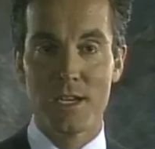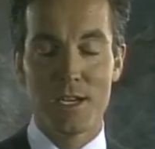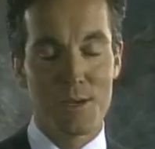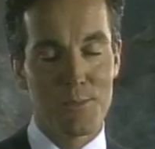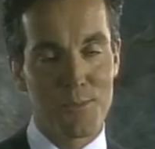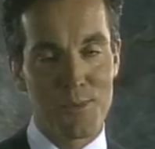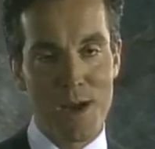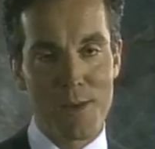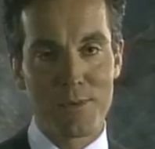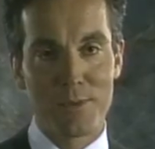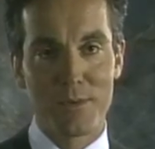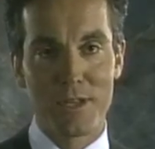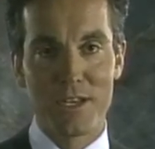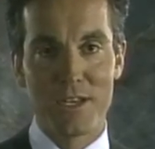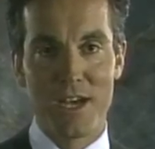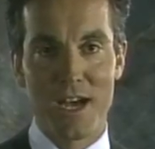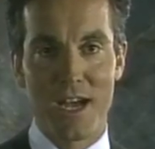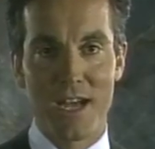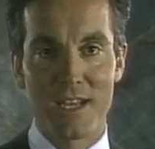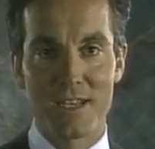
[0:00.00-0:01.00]
Probably
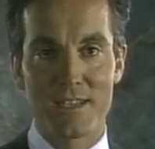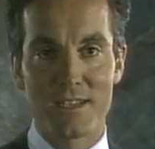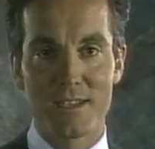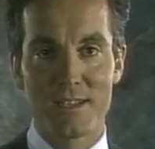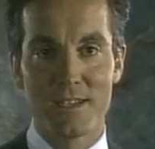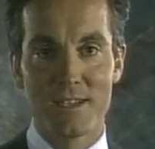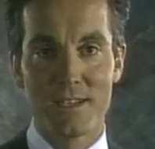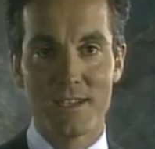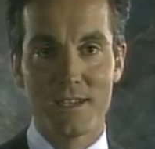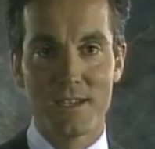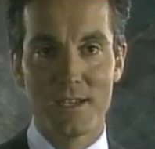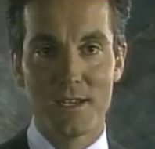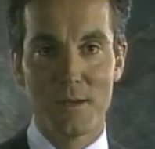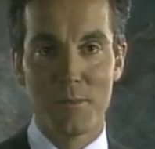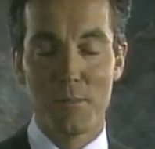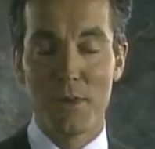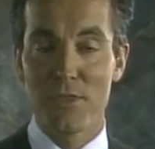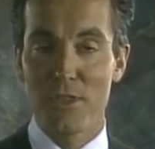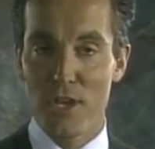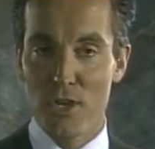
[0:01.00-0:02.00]
not.
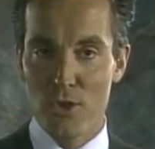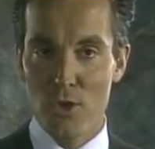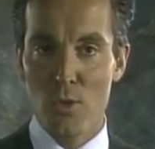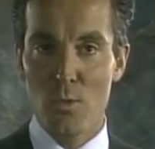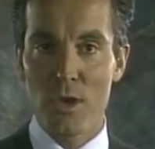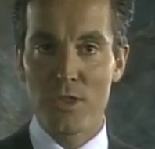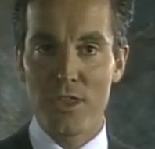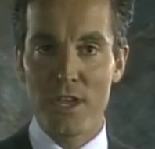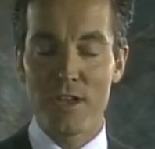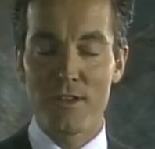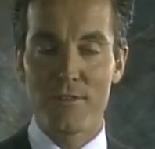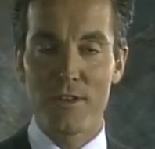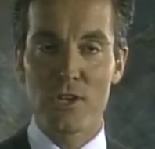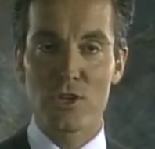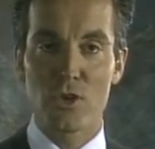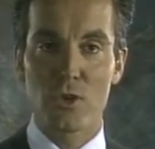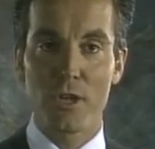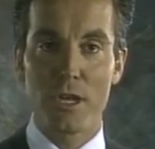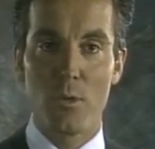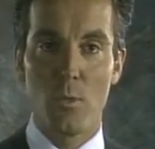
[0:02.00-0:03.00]
But they knew what they
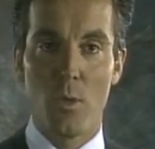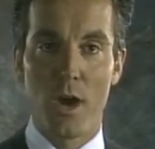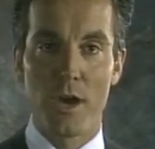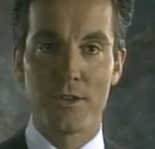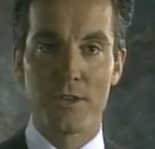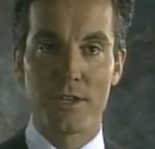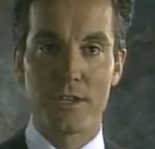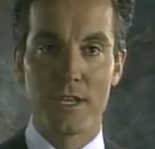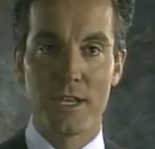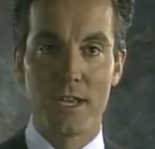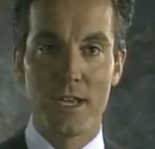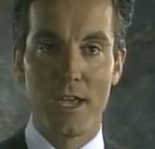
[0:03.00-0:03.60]
eventually wanted,